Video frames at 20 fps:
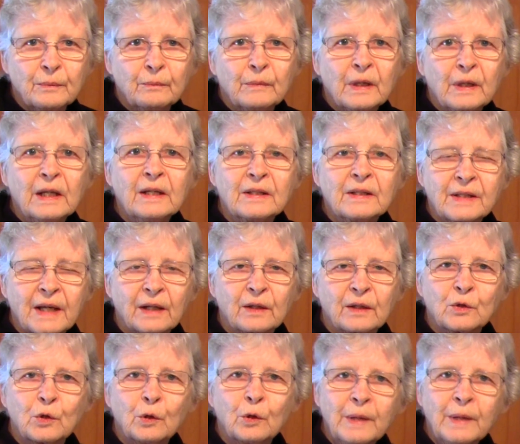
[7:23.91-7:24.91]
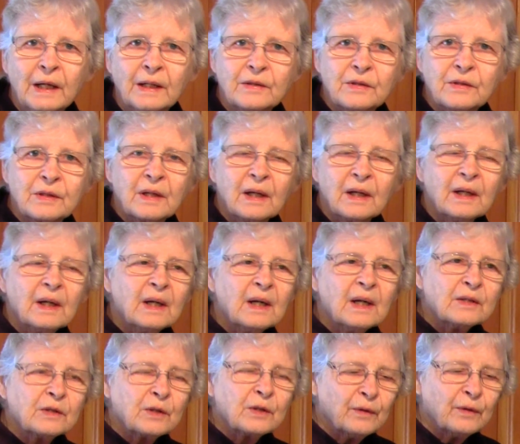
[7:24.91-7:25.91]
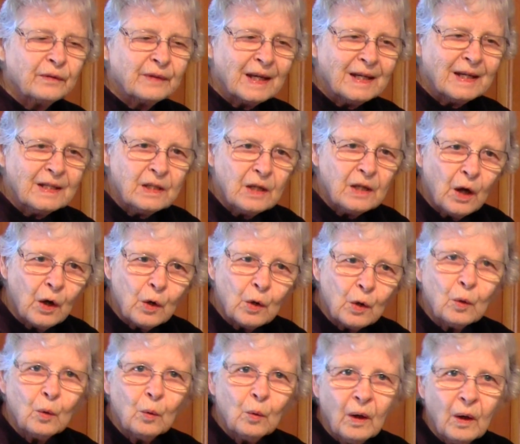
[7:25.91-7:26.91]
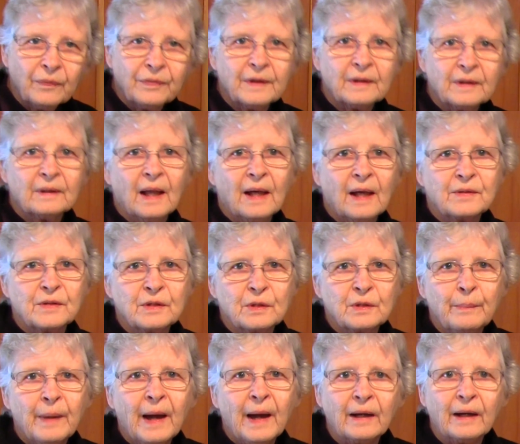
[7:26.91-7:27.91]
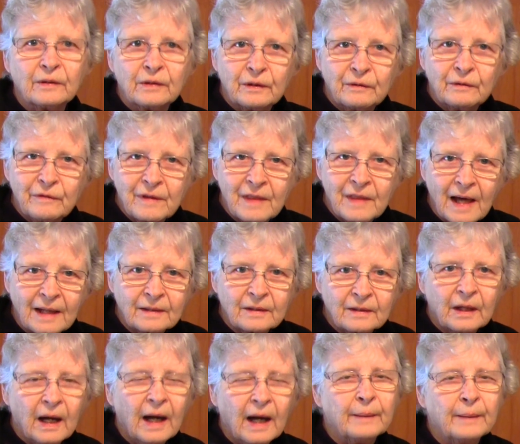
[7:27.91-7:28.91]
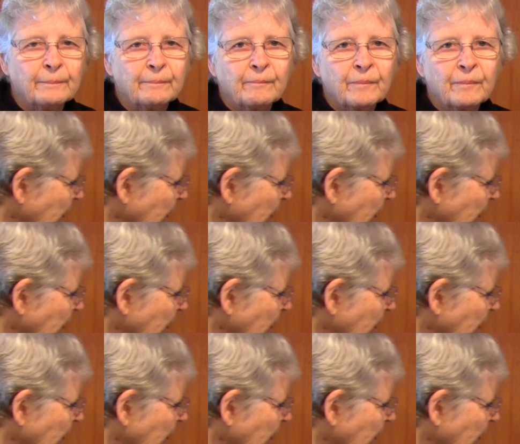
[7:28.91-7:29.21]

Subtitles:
many seconds or minutes, so that they know what the class is about for that time.